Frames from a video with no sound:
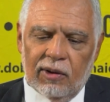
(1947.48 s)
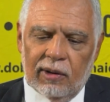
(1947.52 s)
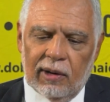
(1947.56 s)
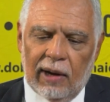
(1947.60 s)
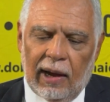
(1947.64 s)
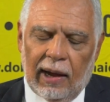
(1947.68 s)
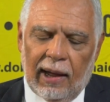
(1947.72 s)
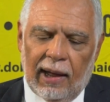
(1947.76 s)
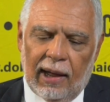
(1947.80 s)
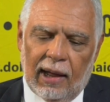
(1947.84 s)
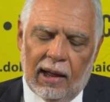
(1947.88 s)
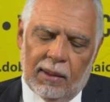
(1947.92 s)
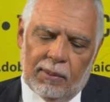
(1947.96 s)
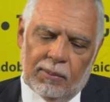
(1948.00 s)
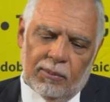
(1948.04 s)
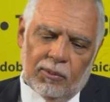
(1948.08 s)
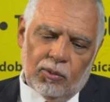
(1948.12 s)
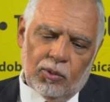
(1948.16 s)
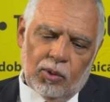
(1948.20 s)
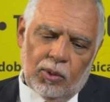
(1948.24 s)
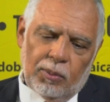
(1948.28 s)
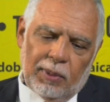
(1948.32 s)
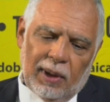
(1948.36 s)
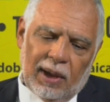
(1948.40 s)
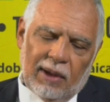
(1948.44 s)

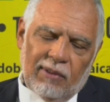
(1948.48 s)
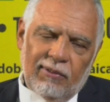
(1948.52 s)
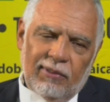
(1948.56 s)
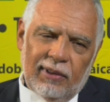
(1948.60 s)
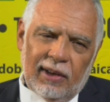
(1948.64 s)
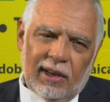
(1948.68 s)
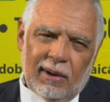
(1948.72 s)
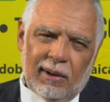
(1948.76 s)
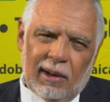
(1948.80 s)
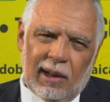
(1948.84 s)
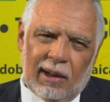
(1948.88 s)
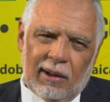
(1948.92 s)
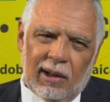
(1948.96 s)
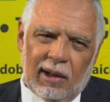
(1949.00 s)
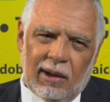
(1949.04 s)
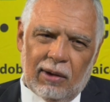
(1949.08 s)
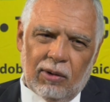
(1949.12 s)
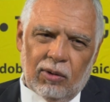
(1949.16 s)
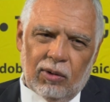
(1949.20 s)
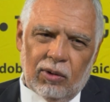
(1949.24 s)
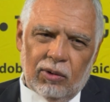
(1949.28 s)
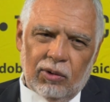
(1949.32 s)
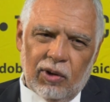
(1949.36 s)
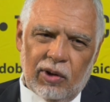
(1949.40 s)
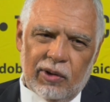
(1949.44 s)
would be
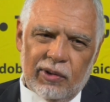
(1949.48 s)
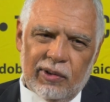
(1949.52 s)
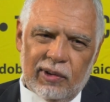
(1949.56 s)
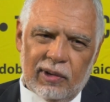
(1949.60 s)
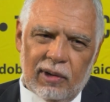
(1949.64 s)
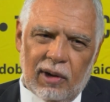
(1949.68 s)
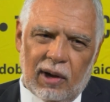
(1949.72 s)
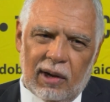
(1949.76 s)
available just